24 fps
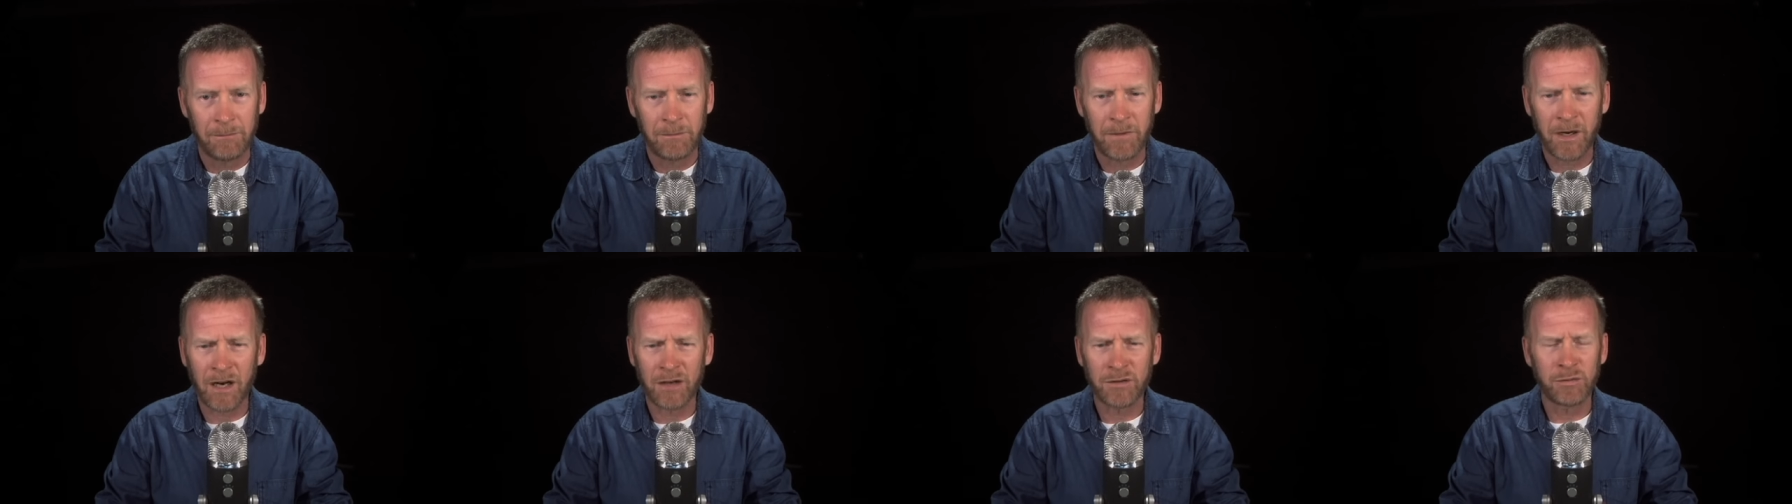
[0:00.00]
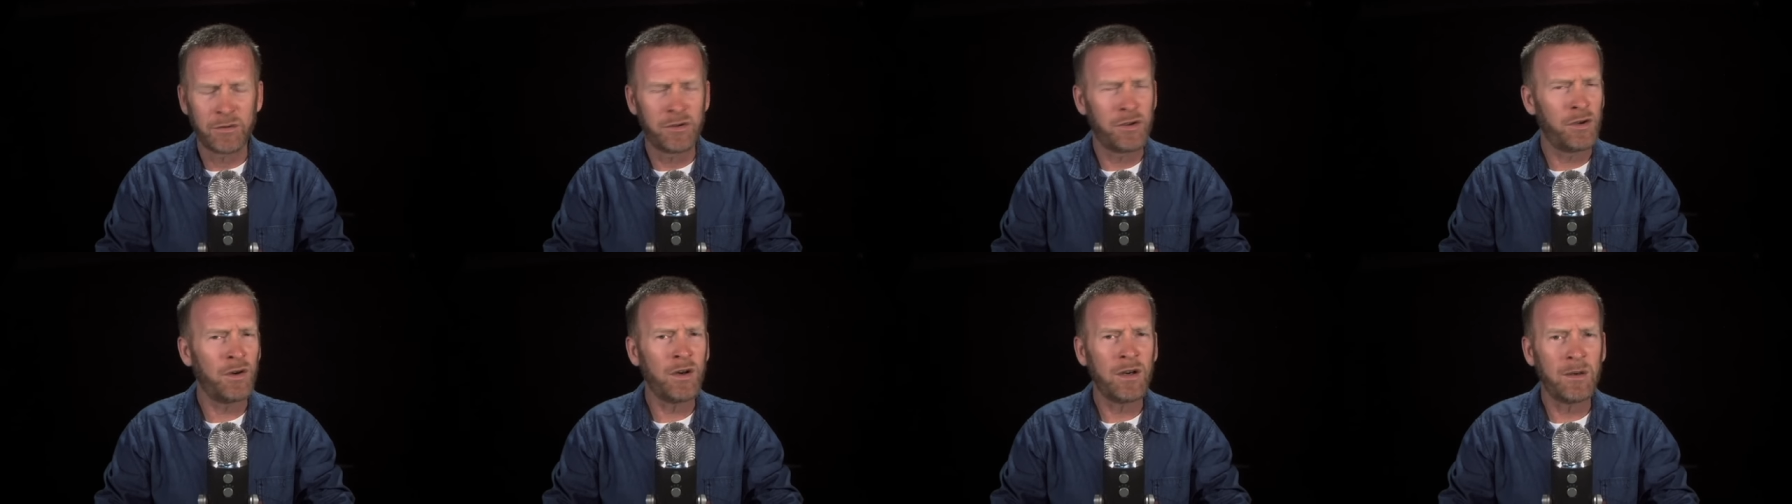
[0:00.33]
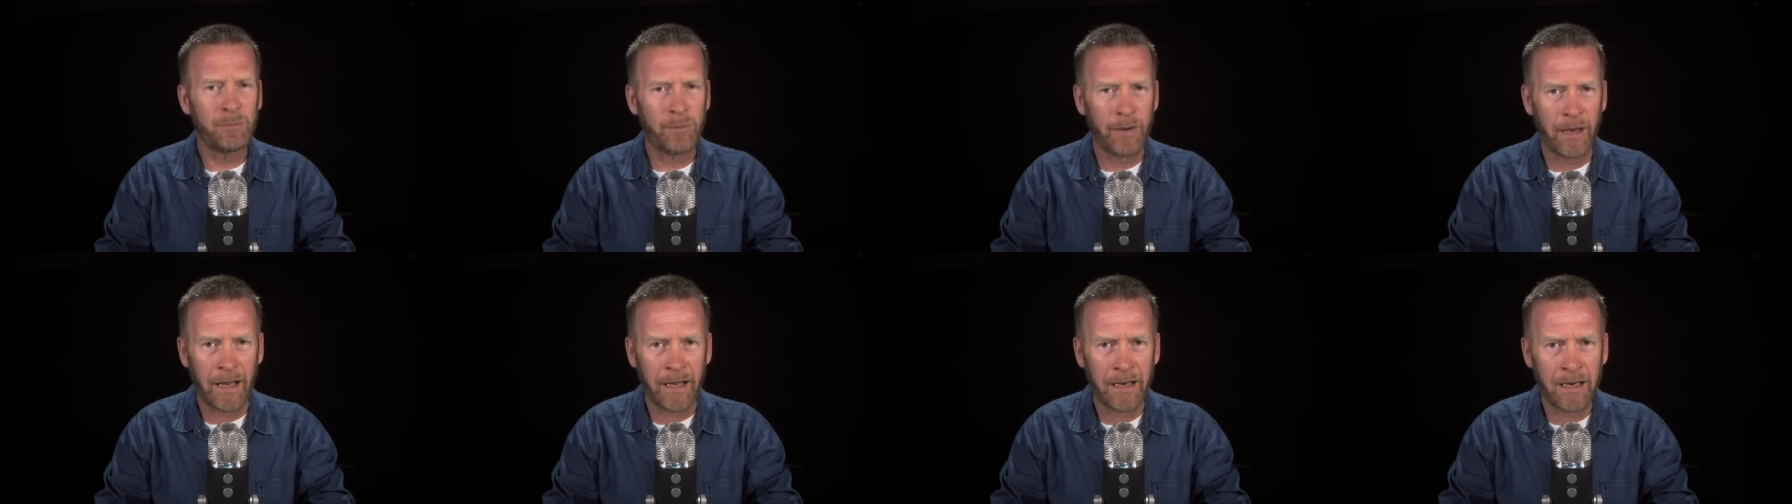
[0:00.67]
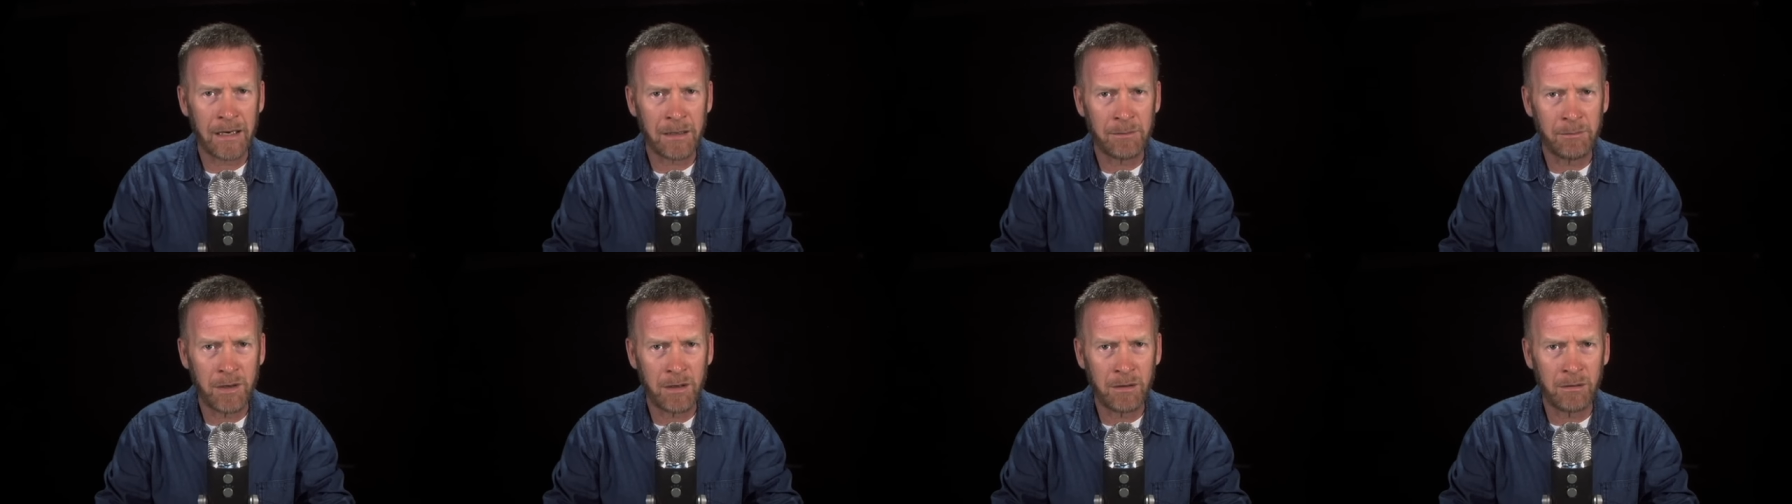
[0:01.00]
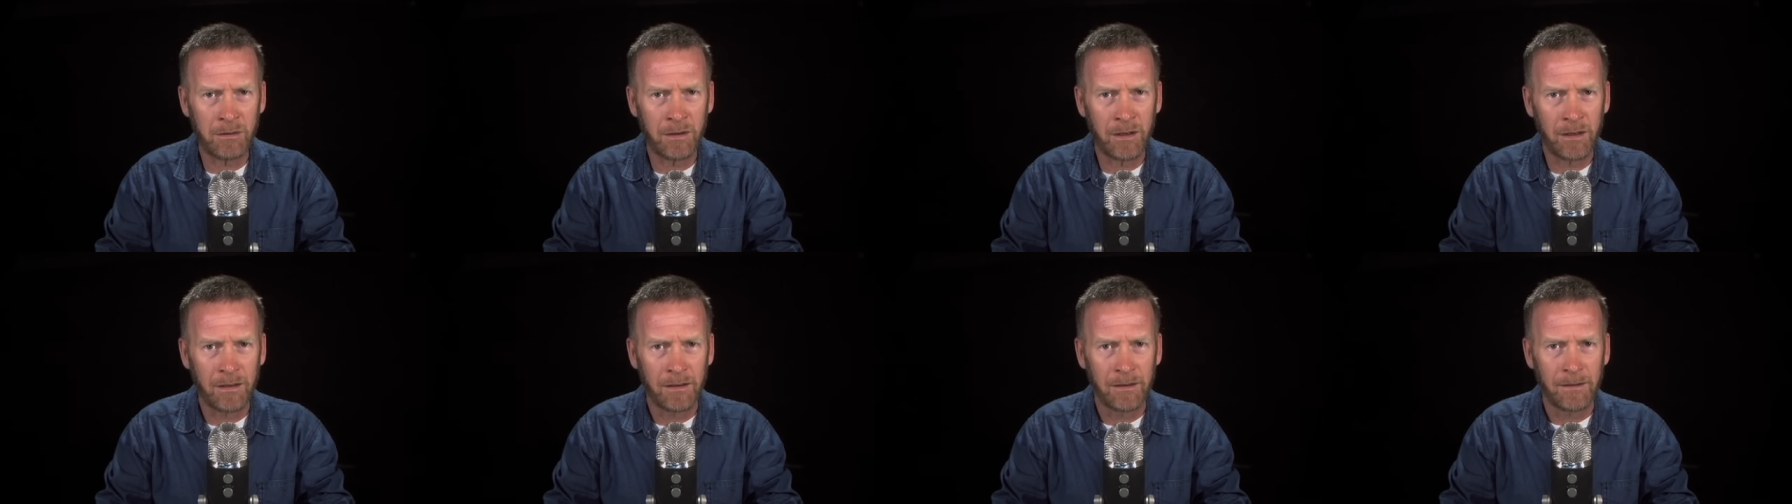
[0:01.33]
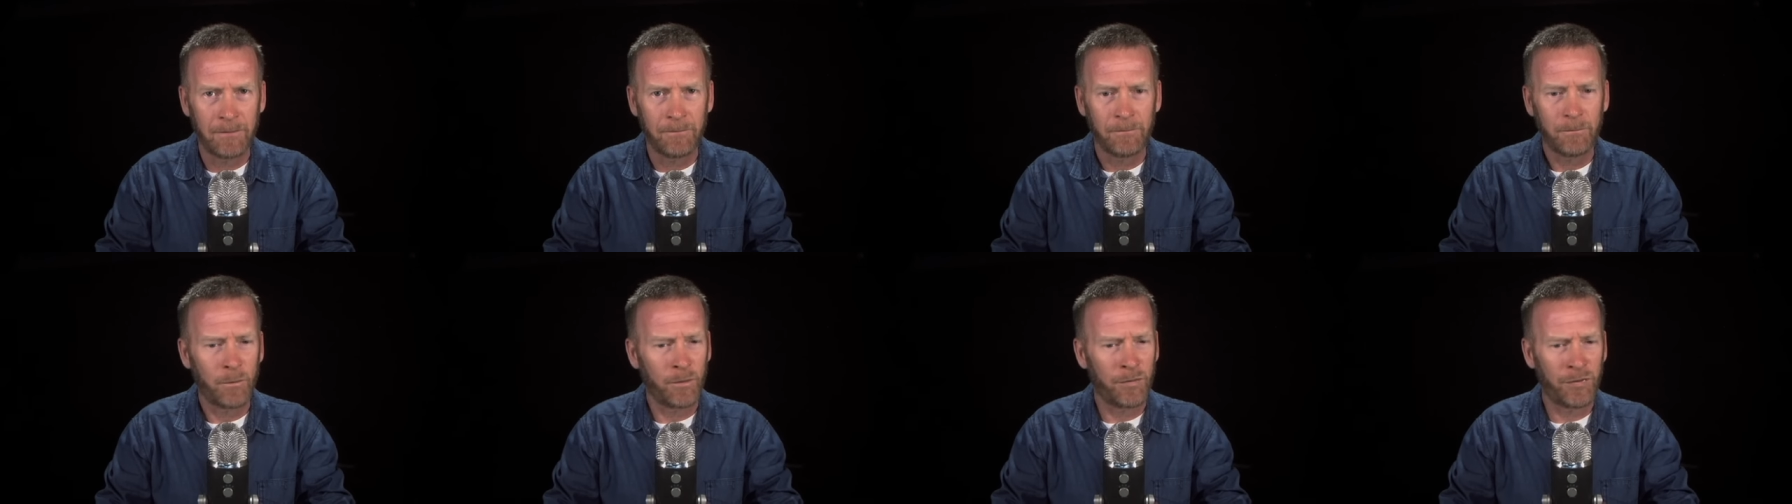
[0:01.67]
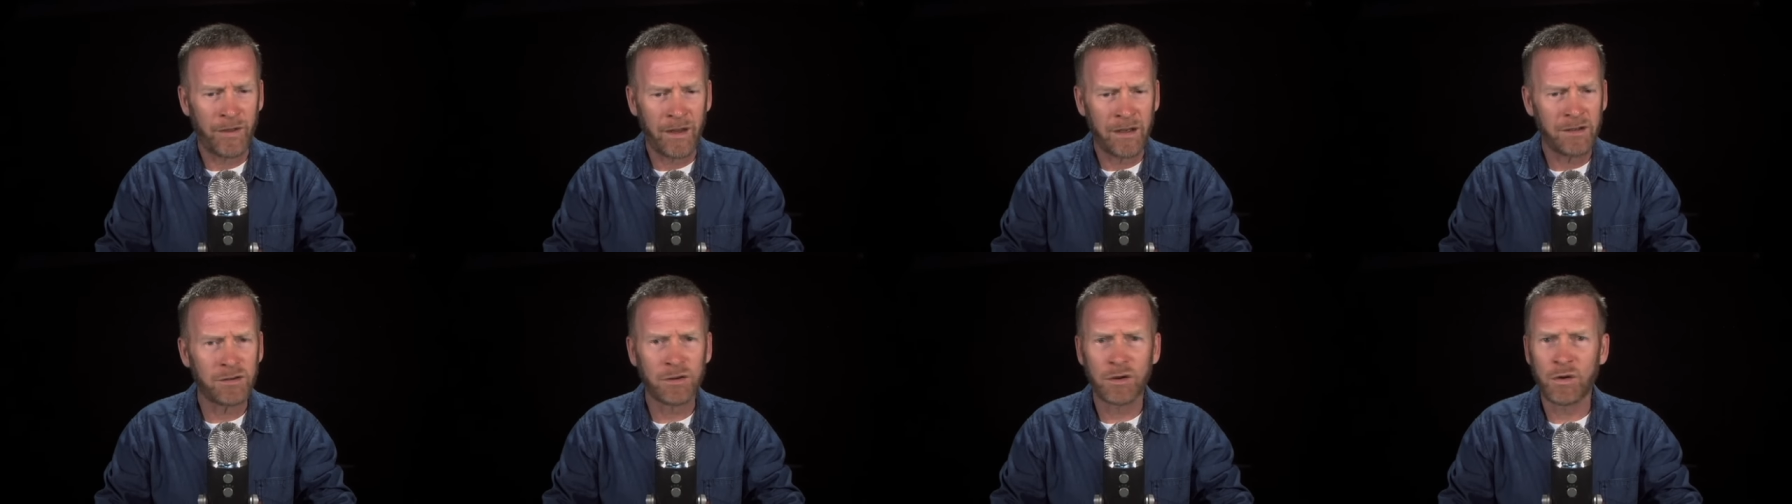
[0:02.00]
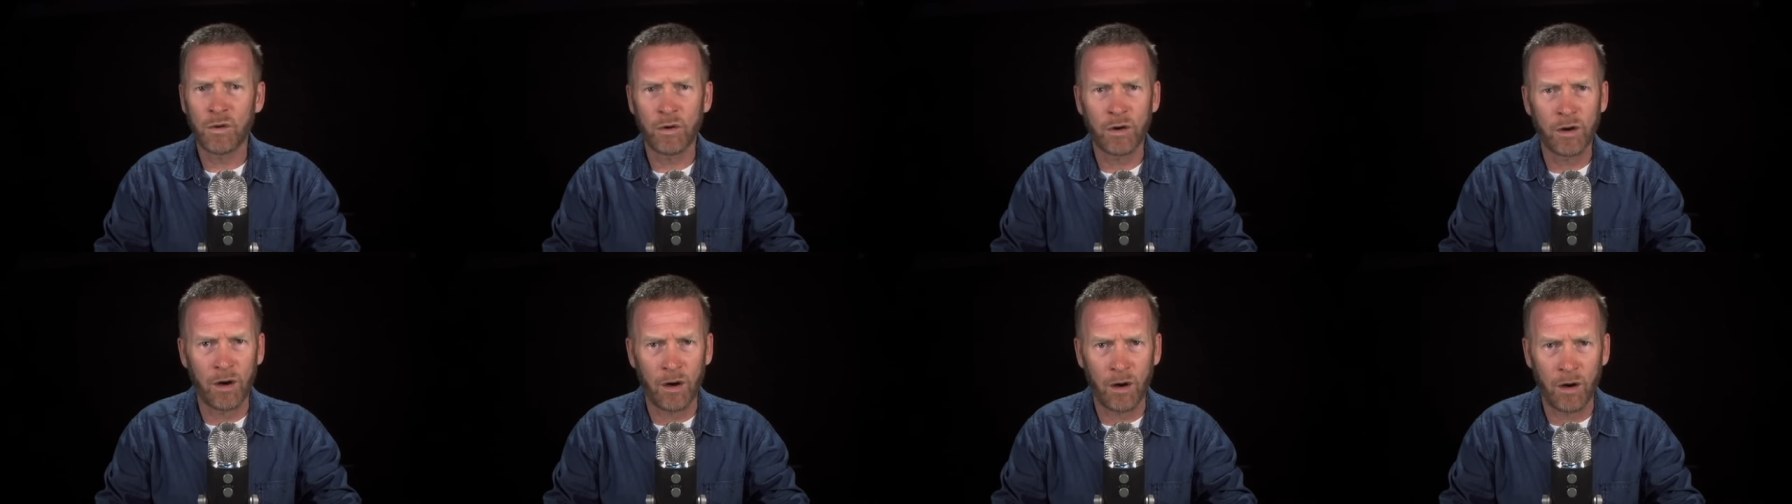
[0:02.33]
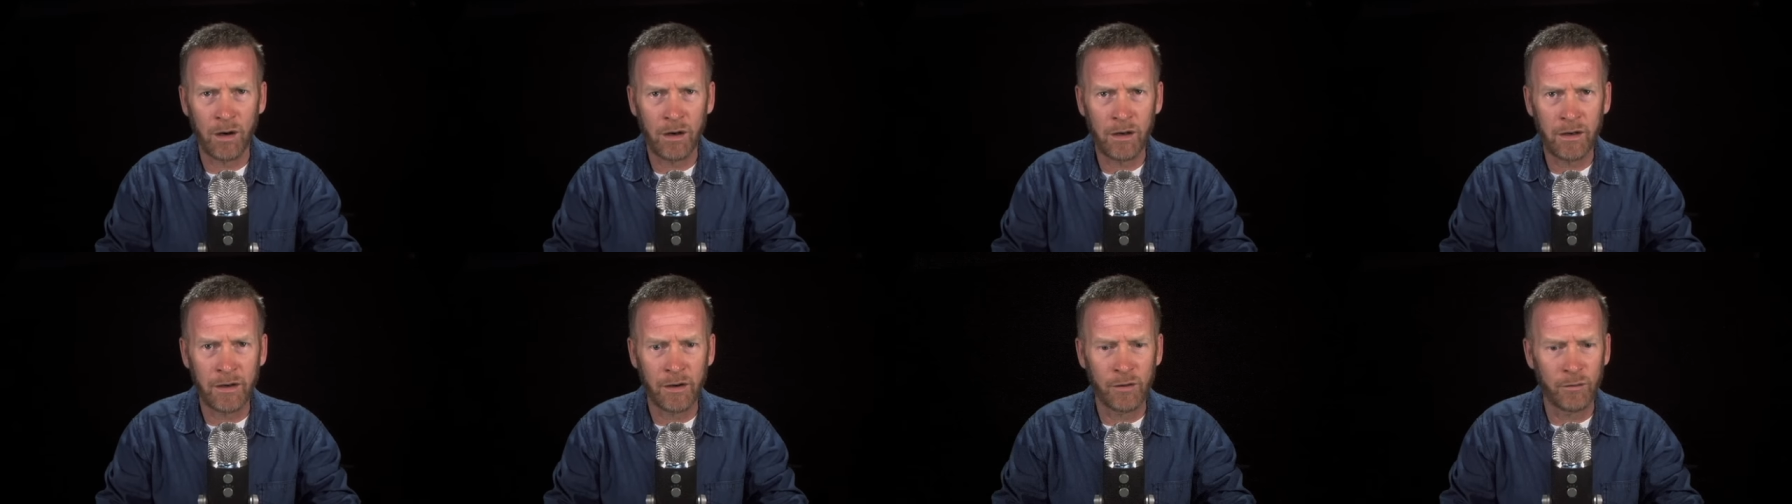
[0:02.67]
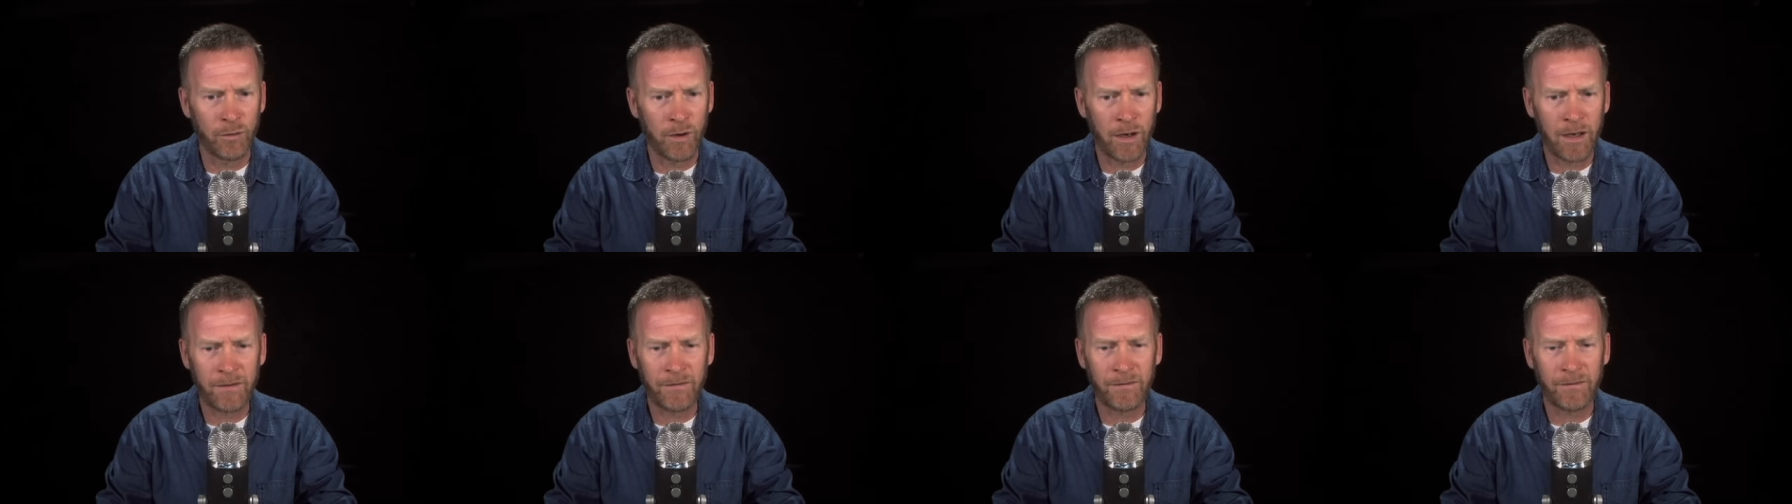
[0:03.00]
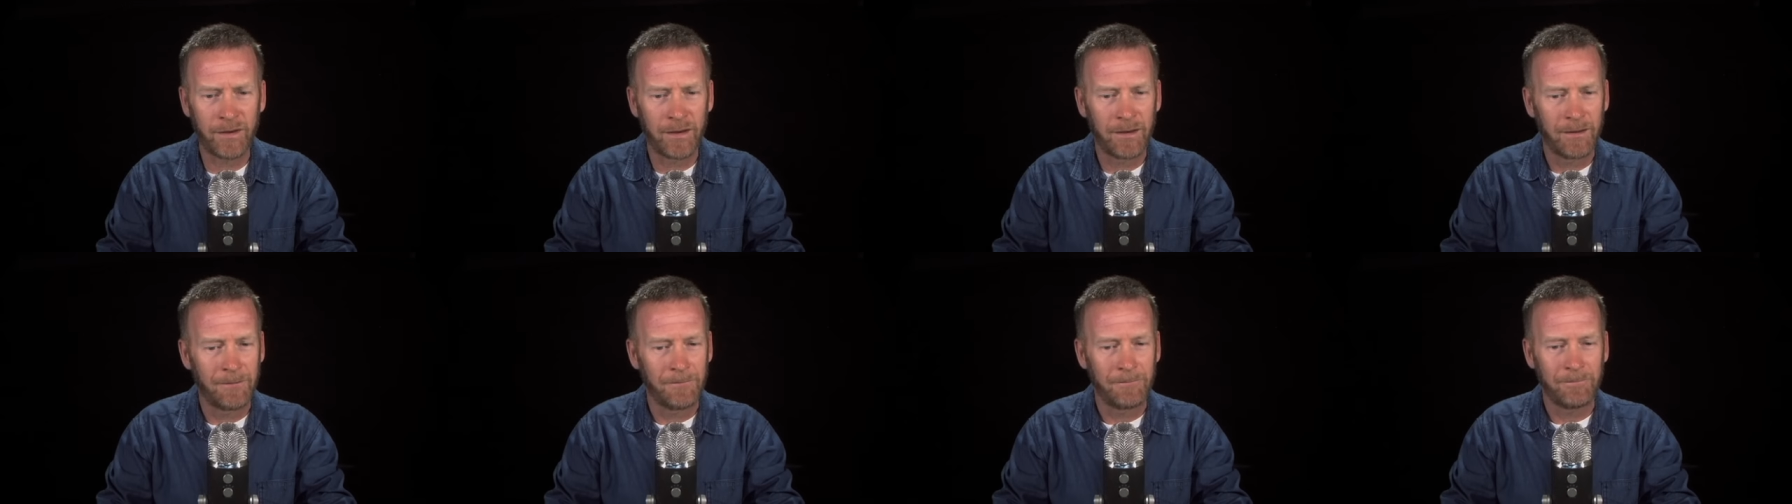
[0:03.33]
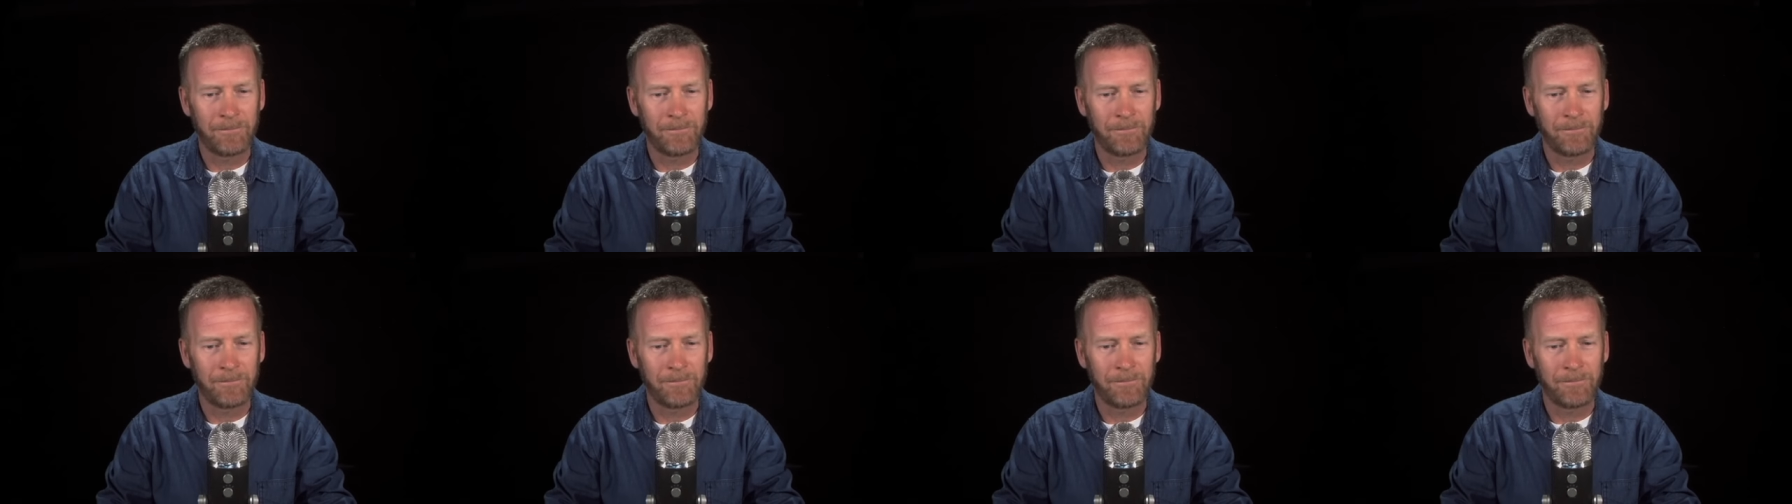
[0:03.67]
Because when you're in panic mode, when things are going hard and rough,